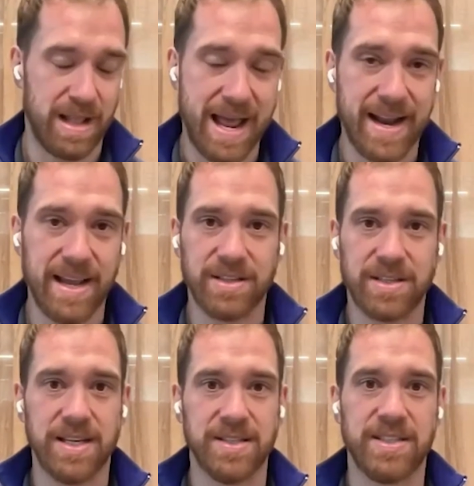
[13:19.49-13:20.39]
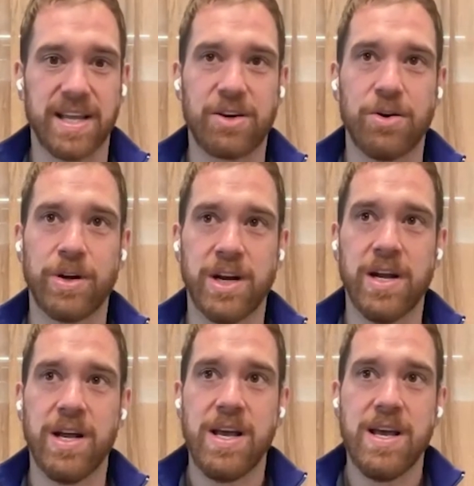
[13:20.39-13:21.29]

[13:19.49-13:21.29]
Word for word: planet as a stakeholder.